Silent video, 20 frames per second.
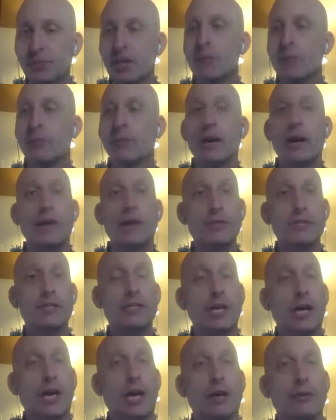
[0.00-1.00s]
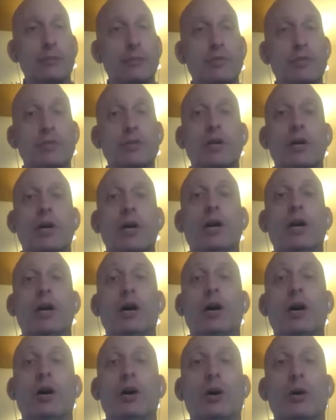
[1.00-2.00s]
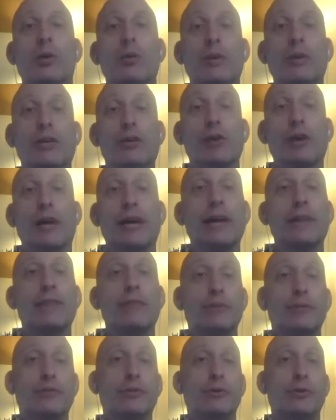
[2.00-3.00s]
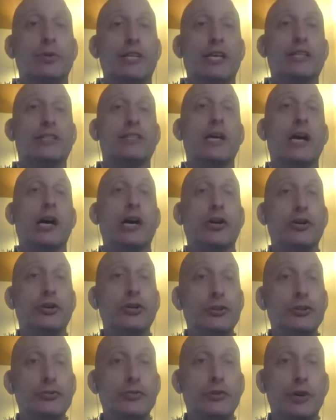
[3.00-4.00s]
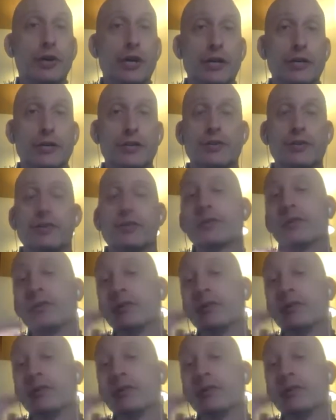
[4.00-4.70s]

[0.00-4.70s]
but oftentimes we crave the food that's not good for us.